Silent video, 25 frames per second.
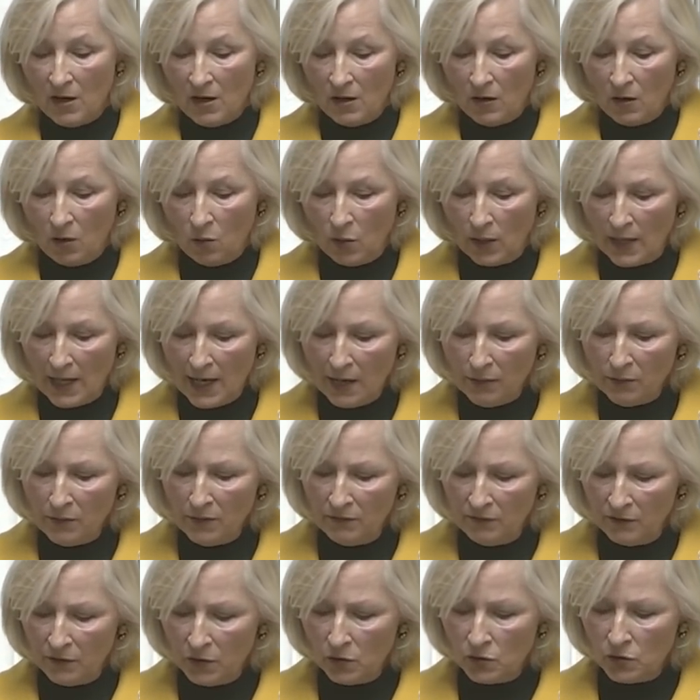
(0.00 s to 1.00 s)
"While I
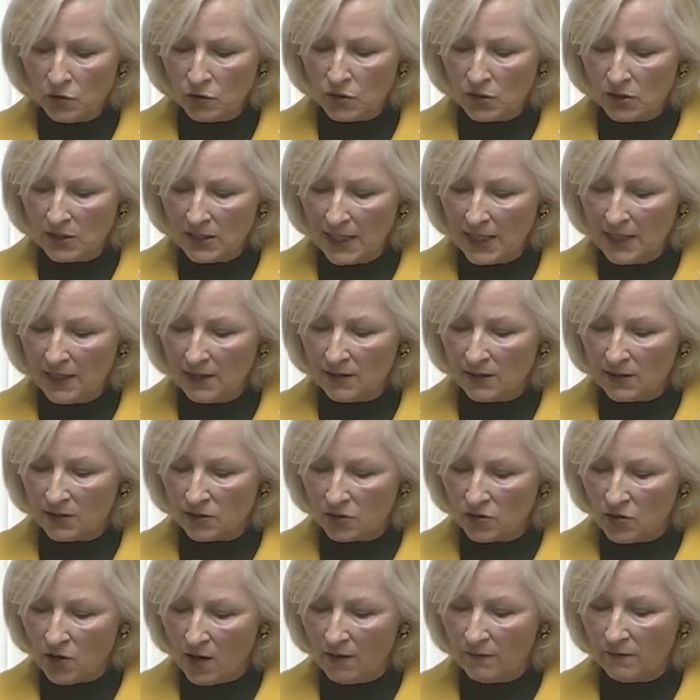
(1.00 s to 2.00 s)
refuse to take
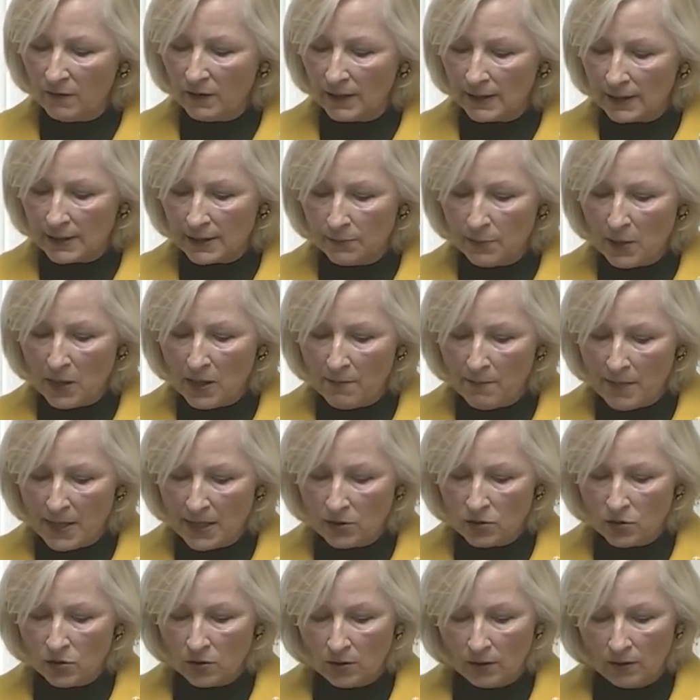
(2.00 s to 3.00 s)
this novel
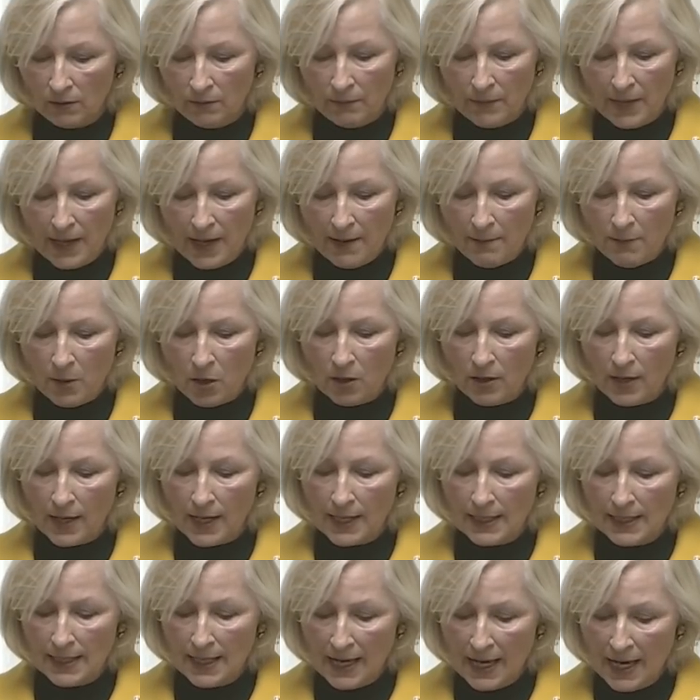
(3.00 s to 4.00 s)
experimental
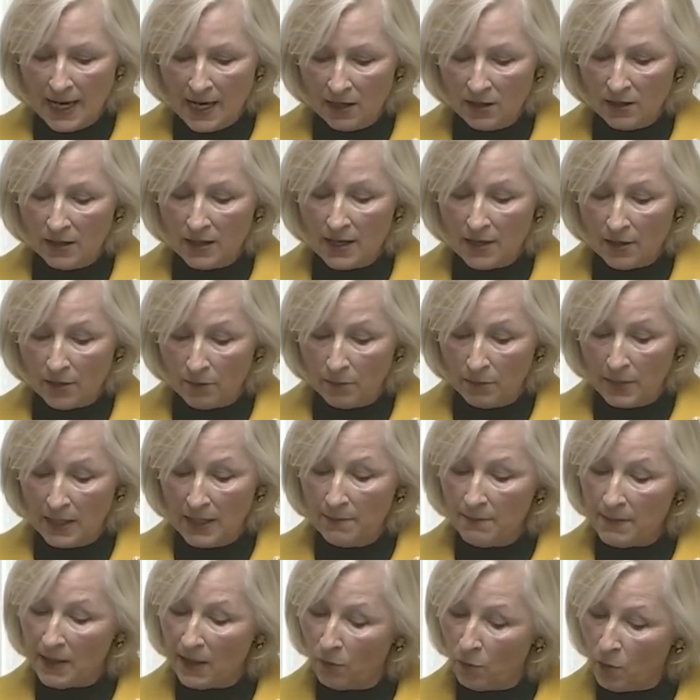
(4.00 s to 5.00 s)
mRNA
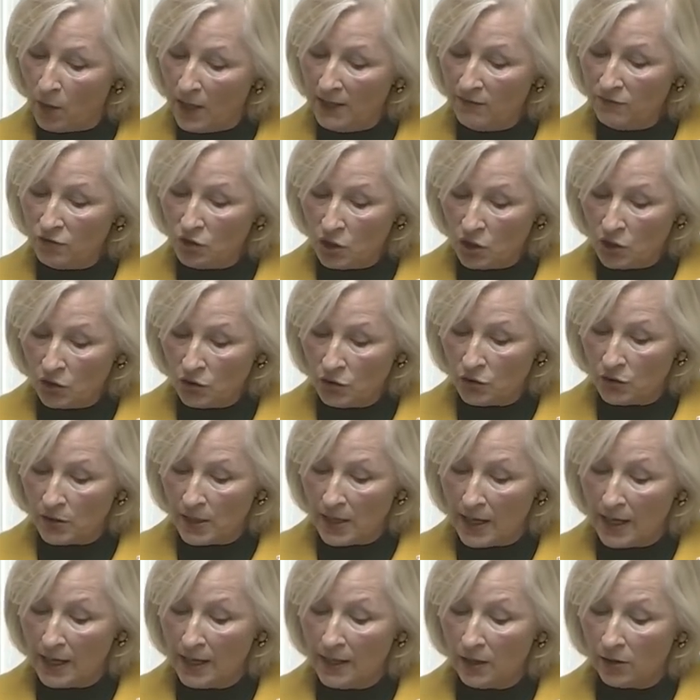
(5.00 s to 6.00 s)
therapy, my wife, children,
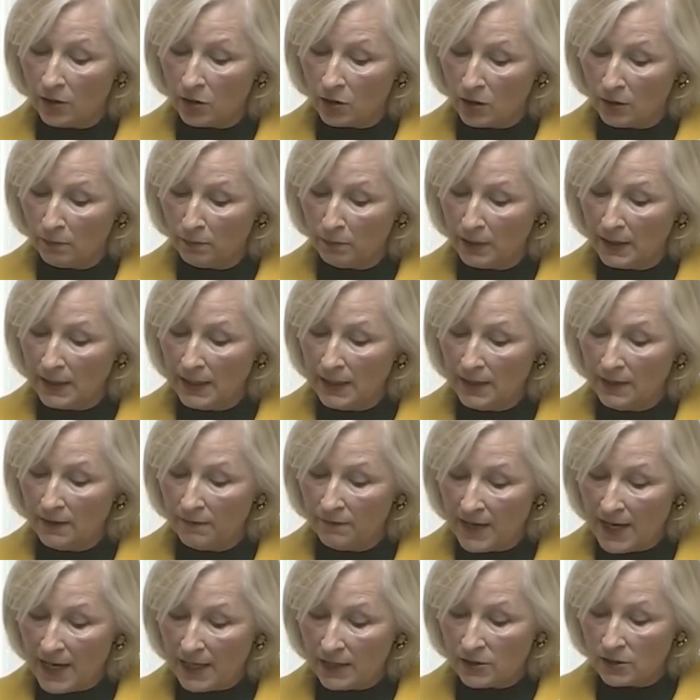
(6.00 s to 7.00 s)
and I are completely
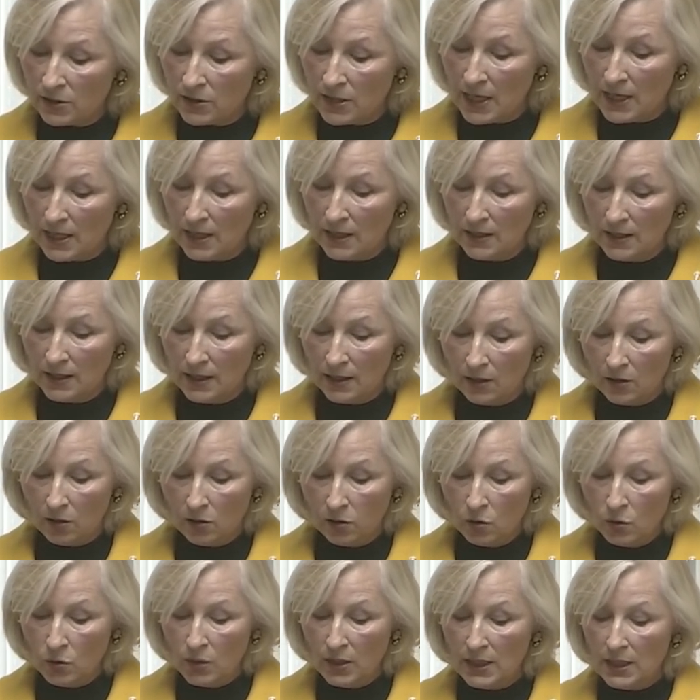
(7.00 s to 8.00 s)
vaccinated,
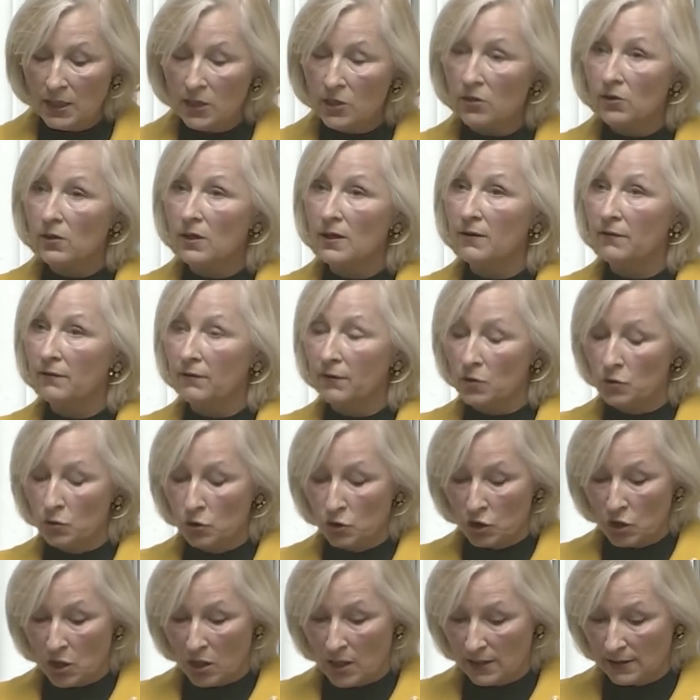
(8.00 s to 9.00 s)
including yearly flu
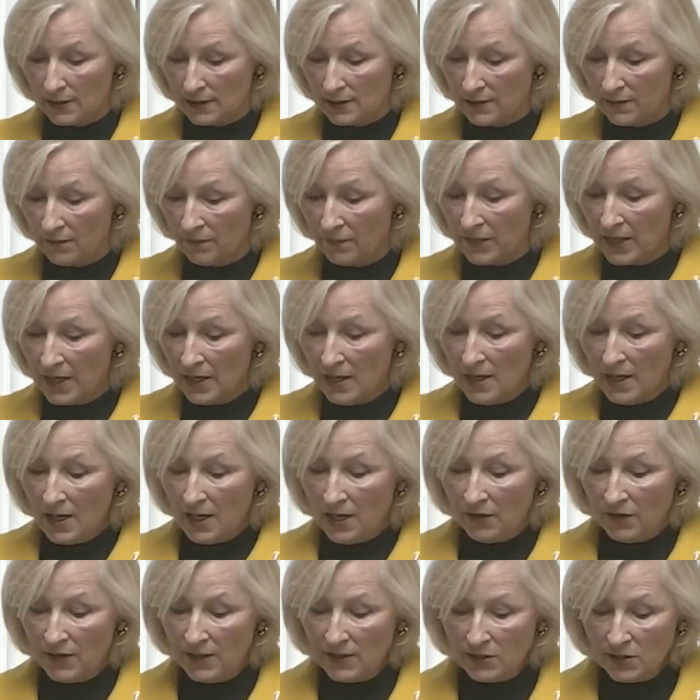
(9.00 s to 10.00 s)
shots.
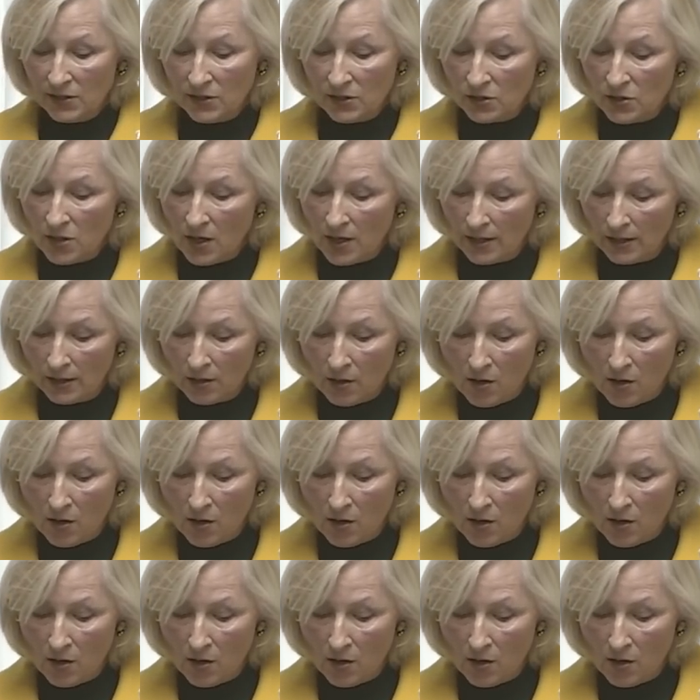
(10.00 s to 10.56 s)
This is not a